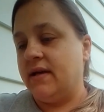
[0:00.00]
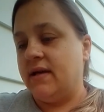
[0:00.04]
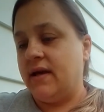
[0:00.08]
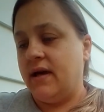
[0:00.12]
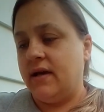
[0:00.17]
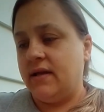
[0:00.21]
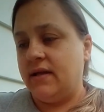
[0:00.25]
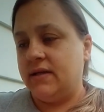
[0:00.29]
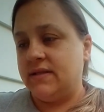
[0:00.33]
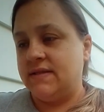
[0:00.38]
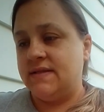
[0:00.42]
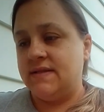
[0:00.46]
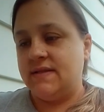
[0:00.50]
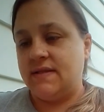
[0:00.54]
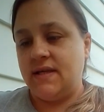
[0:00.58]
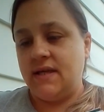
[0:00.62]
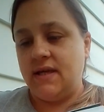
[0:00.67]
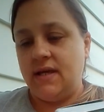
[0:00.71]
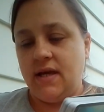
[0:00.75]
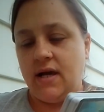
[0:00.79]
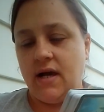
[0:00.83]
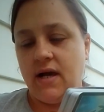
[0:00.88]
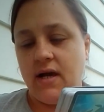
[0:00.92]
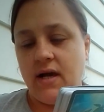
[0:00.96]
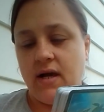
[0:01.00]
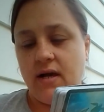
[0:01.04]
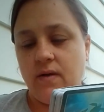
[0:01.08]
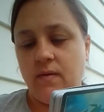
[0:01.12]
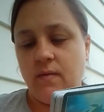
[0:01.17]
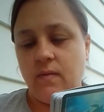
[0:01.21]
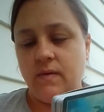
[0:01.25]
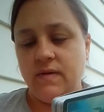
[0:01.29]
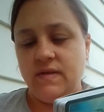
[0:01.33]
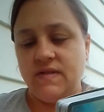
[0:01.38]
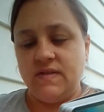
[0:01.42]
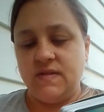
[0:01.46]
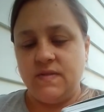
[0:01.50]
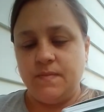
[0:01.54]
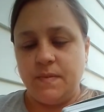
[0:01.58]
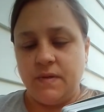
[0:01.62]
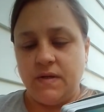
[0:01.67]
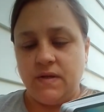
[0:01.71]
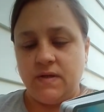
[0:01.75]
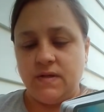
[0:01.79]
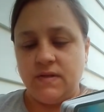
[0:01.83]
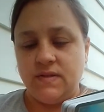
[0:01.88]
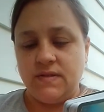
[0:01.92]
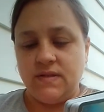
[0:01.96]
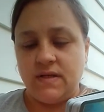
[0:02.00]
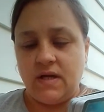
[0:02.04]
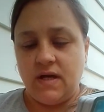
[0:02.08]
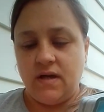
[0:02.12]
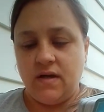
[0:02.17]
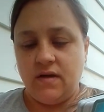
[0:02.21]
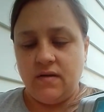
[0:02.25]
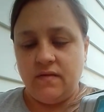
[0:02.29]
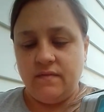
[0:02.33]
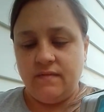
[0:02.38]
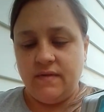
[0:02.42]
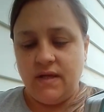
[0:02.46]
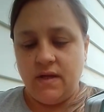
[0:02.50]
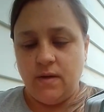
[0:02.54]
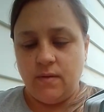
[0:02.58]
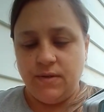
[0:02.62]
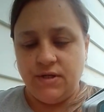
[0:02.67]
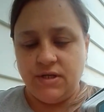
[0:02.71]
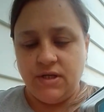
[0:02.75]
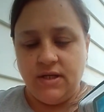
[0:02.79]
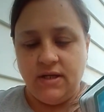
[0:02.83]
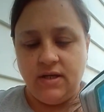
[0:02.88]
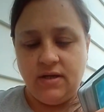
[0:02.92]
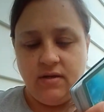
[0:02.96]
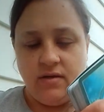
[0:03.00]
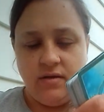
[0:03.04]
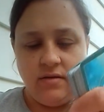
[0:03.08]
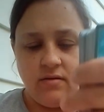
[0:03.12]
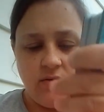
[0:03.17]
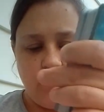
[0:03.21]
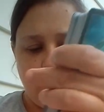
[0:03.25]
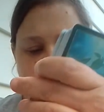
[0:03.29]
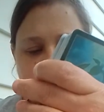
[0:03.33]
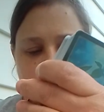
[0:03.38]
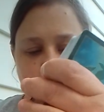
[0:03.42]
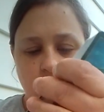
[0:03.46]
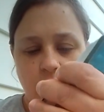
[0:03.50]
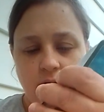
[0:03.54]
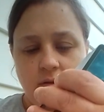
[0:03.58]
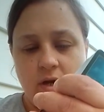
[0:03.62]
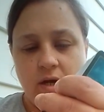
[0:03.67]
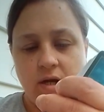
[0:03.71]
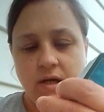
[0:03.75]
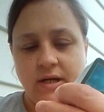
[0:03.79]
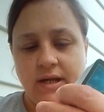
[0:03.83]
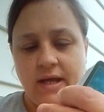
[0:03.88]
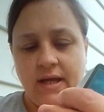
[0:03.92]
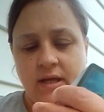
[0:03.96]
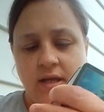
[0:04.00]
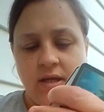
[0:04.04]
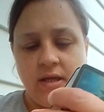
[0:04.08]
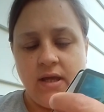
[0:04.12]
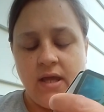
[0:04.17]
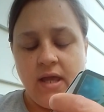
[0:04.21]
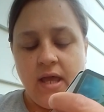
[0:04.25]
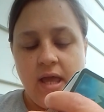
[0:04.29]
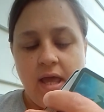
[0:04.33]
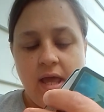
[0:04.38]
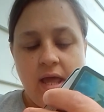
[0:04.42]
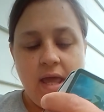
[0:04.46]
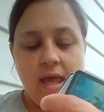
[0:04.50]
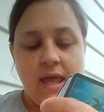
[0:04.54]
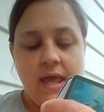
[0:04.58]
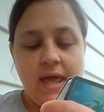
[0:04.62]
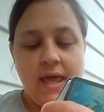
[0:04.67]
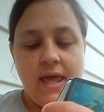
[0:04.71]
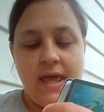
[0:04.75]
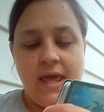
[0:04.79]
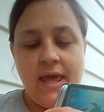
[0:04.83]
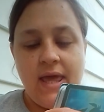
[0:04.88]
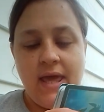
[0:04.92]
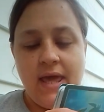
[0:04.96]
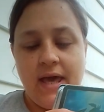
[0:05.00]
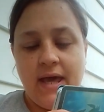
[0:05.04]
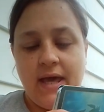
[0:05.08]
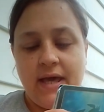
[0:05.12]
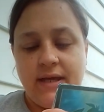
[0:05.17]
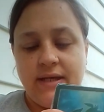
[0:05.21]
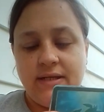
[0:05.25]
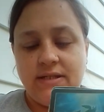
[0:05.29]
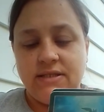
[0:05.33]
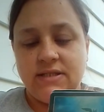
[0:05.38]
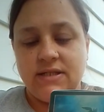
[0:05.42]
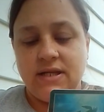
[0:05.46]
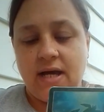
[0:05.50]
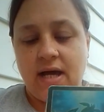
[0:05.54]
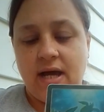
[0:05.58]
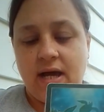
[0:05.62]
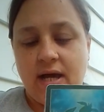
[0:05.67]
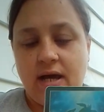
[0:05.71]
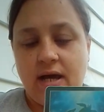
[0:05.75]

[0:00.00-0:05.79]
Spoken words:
Again, it's the Whispers of the Ocean Oracle card deck, and